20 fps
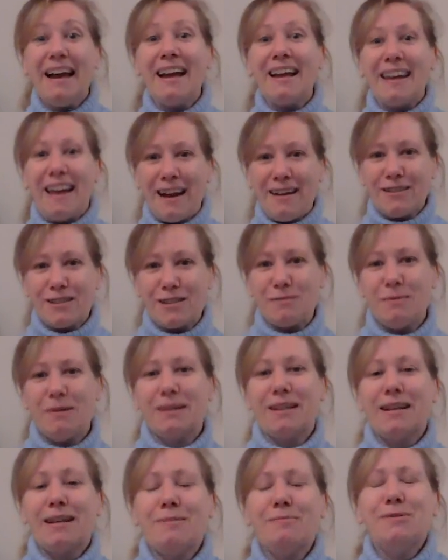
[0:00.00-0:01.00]

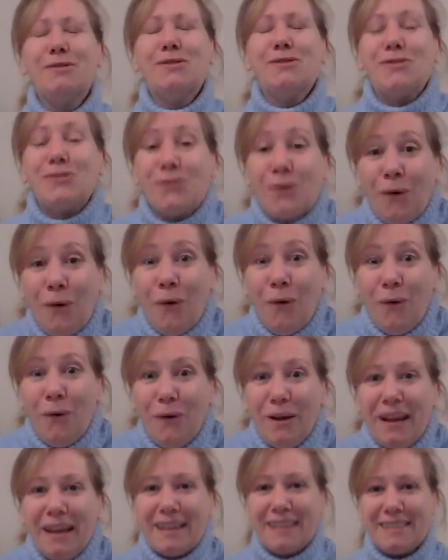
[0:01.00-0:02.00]
announcement that I'm
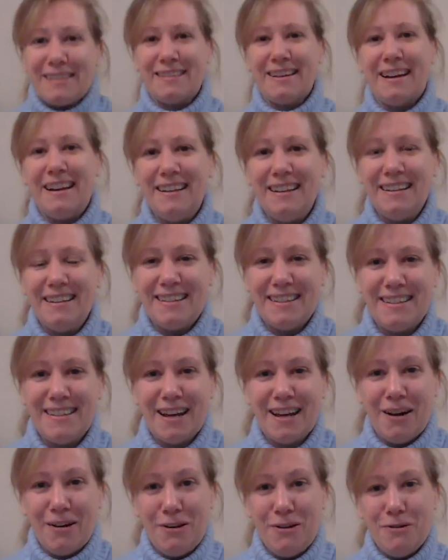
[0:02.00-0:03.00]
so excited to
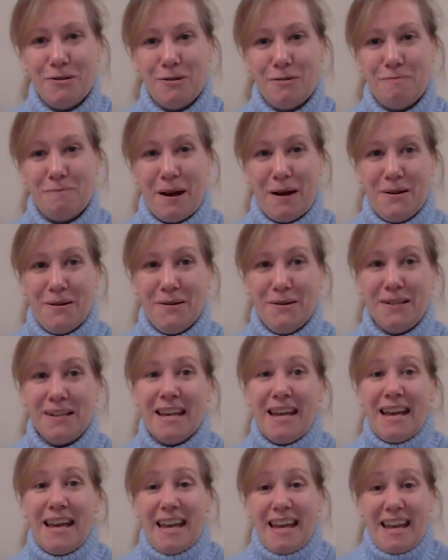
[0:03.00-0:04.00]
tell you about,
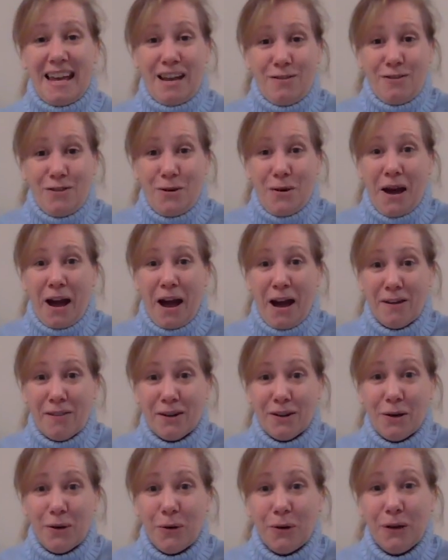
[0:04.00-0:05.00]
if you
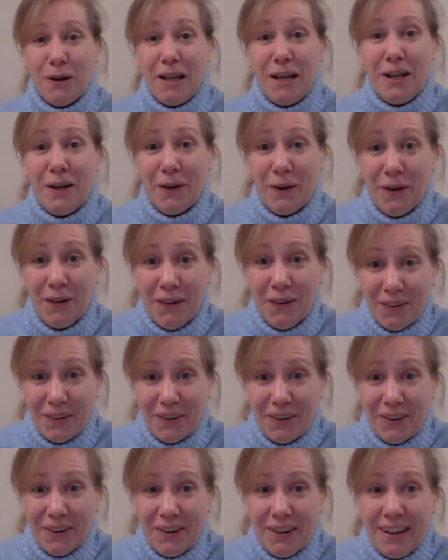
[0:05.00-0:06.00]
haven't already
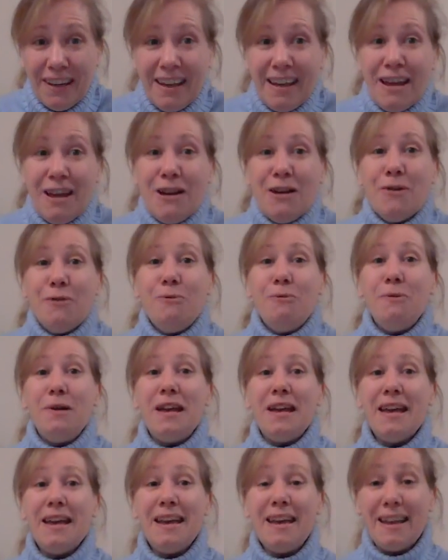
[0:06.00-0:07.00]
heard,
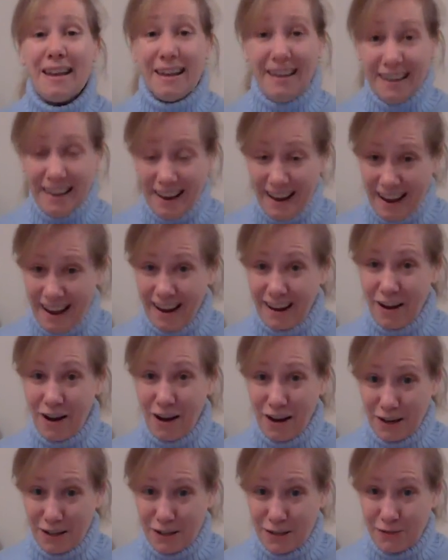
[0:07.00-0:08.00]
we at
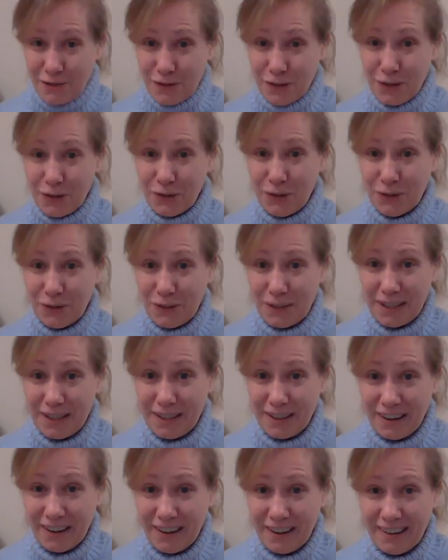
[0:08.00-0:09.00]
Oxford Early
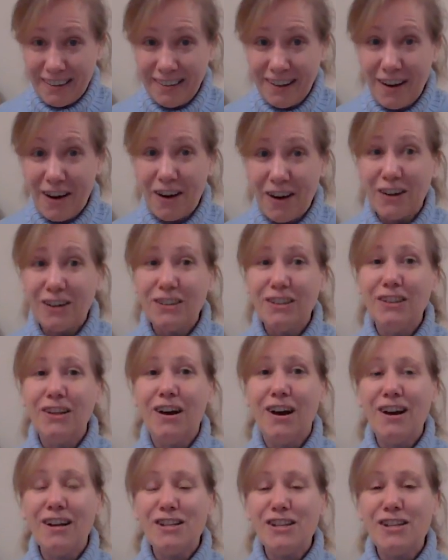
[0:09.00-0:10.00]
On are
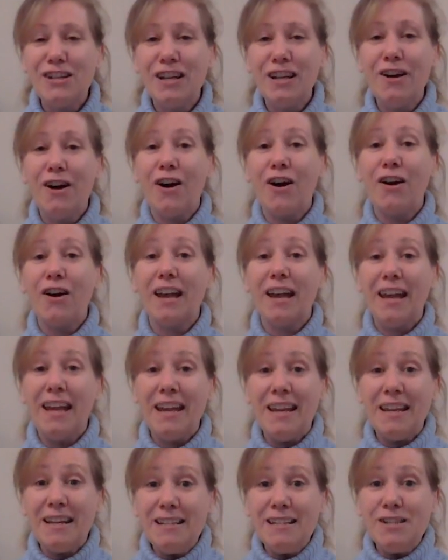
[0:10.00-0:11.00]
launching our
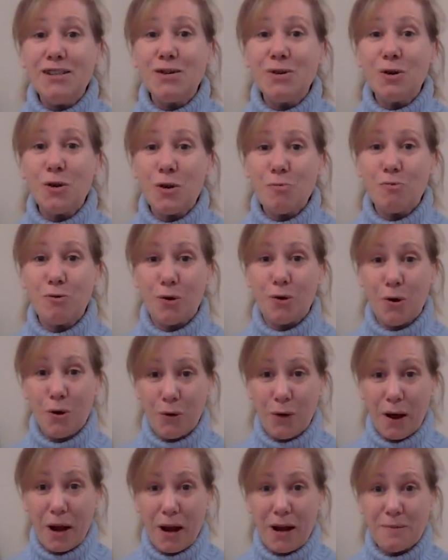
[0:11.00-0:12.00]
indoor
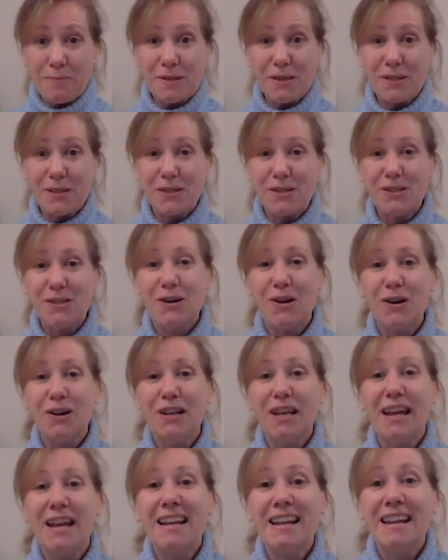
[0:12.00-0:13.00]
programs
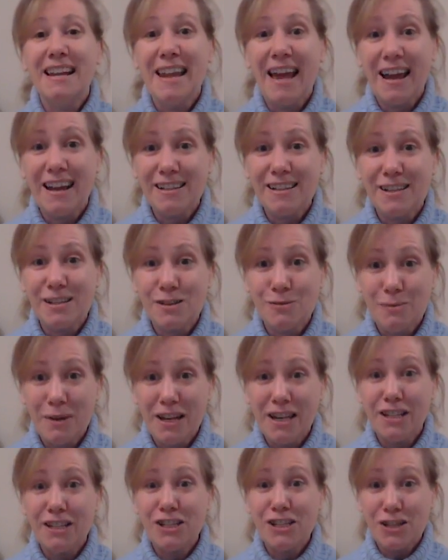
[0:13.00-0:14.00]
starting next
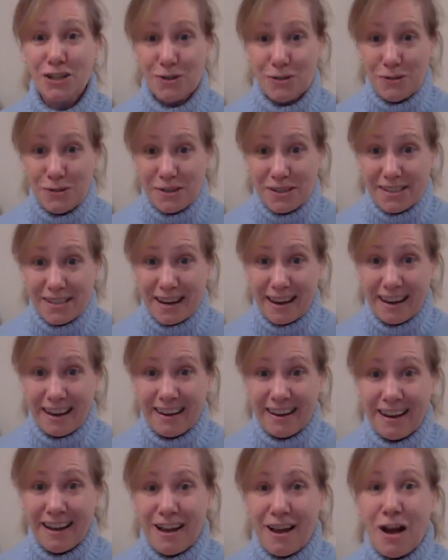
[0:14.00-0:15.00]
week,
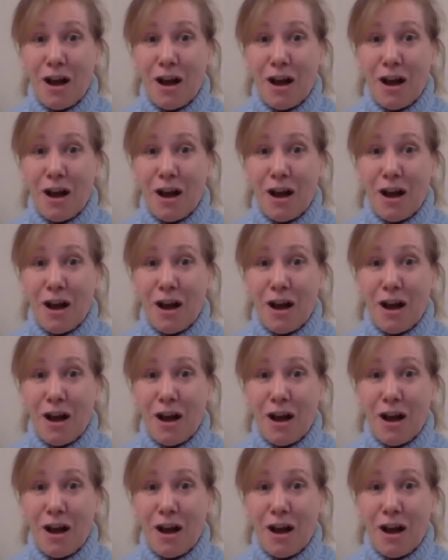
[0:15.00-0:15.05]
Tuesday,